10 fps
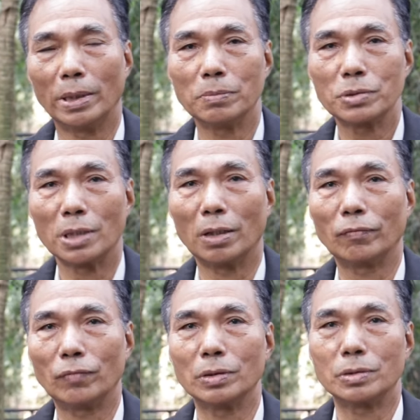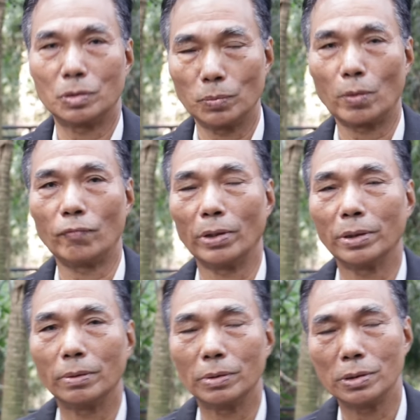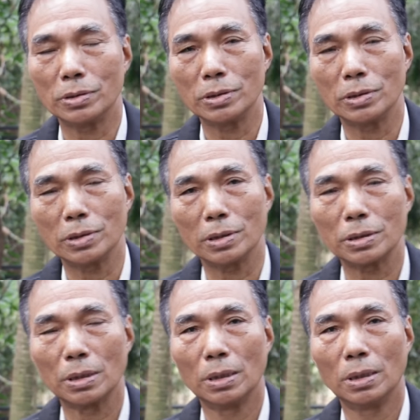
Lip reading: themselves to prevent the diseases.